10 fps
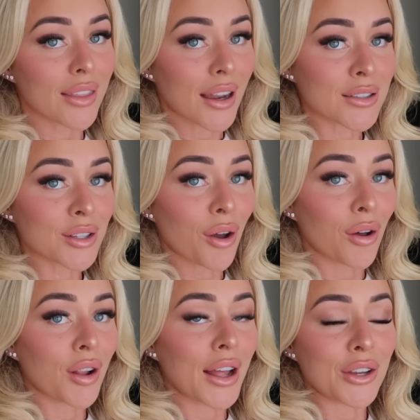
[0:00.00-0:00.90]
that is the
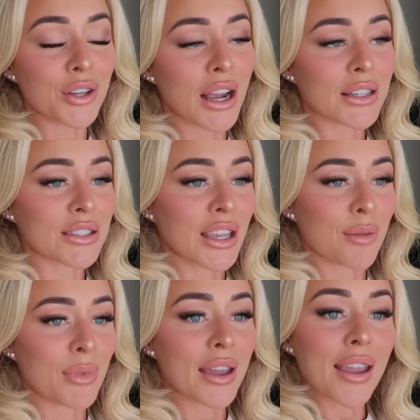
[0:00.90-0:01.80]
goal, and you guys to
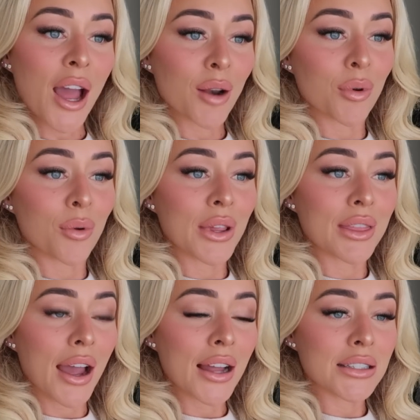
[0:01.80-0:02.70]
keep me accountable with
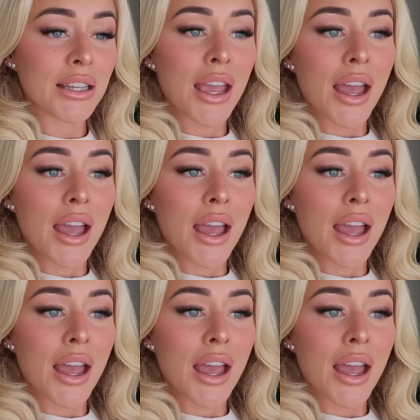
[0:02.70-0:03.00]
that.